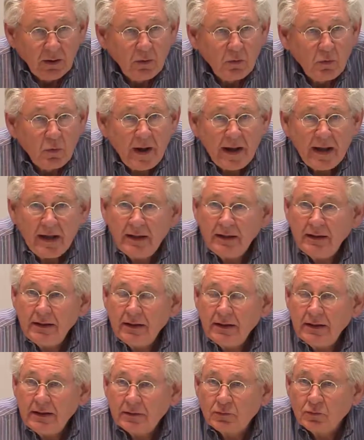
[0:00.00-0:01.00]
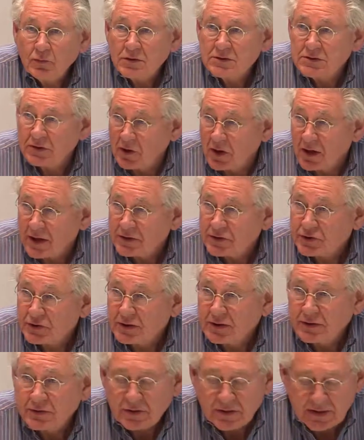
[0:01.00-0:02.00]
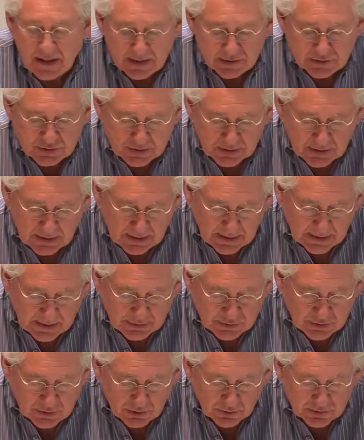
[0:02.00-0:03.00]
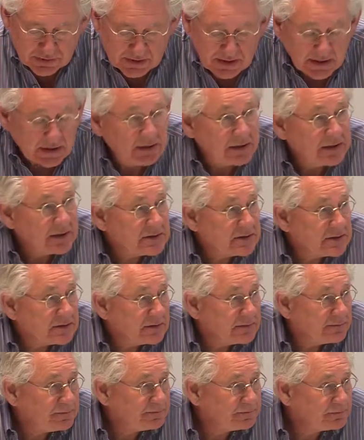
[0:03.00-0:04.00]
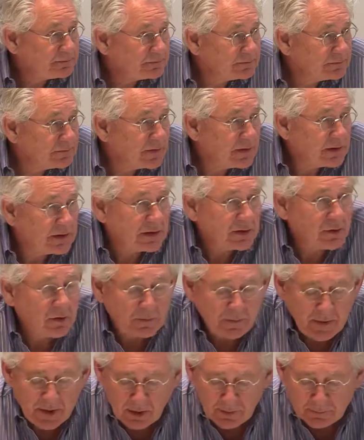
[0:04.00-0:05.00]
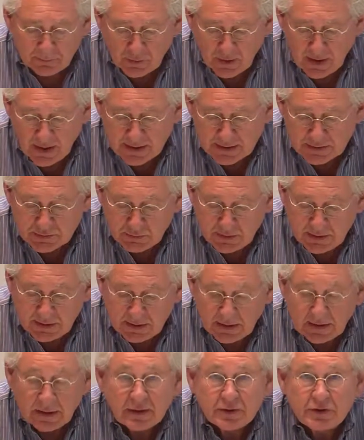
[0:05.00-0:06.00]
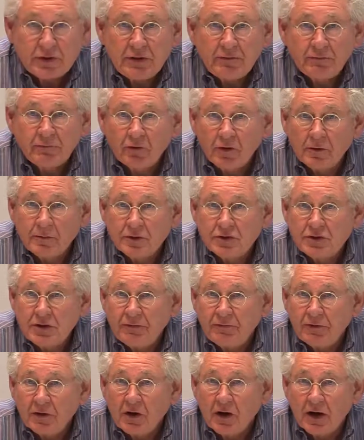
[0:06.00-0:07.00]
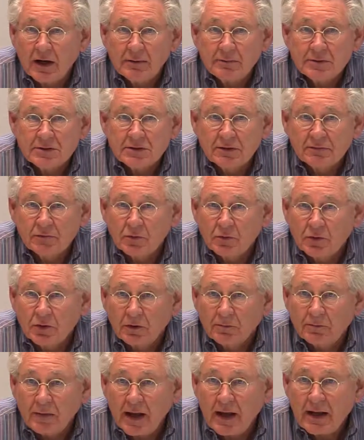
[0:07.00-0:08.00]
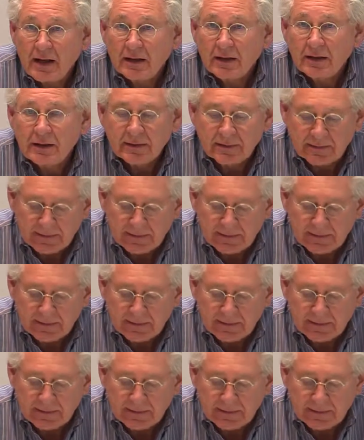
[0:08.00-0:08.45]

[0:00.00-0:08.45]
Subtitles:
When it was launched in that July, Joe Stiglitz, the Nobel Prize winning former chief economist of the World Bank,